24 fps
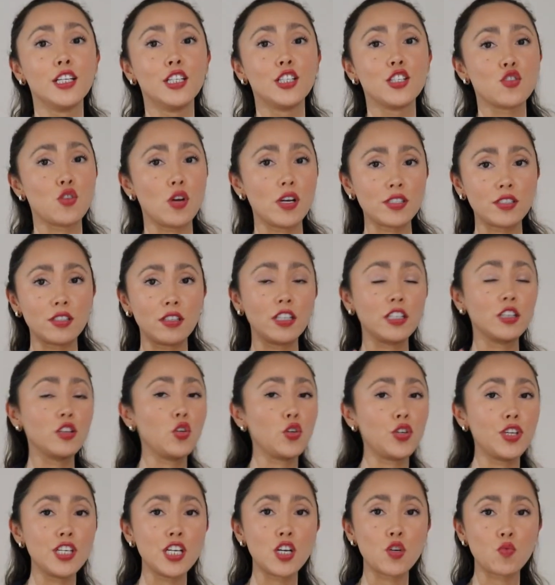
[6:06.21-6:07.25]
So I started
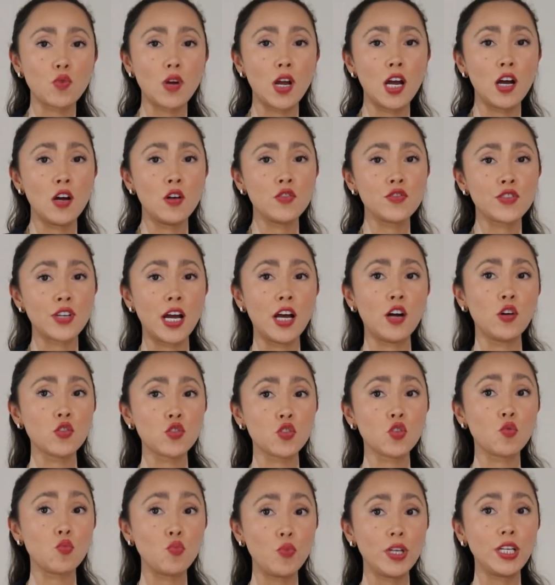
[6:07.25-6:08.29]
looking around. I
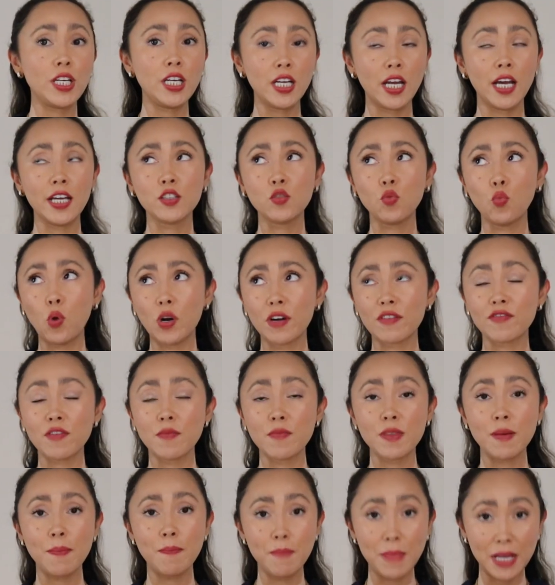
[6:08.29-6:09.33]
also really liked one
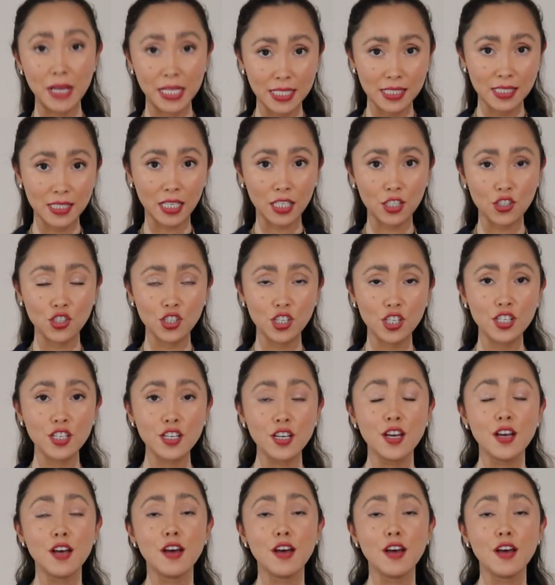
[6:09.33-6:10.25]
from the men's section,